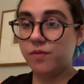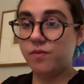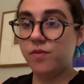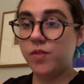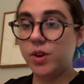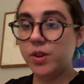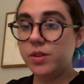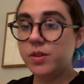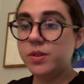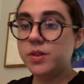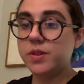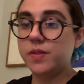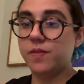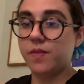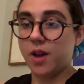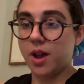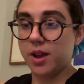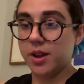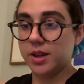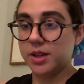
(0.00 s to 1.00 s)
further
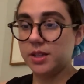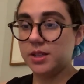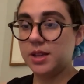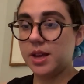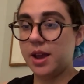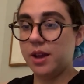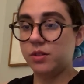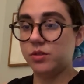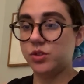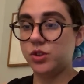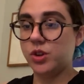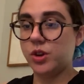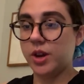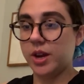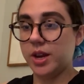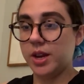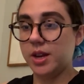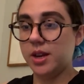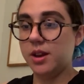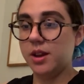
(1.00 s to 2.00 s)
defined how
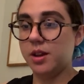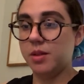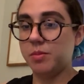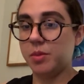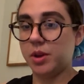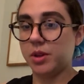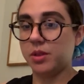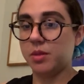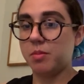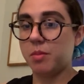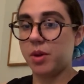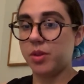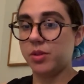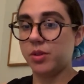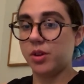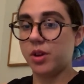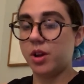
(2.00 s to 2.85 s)
trade among the mother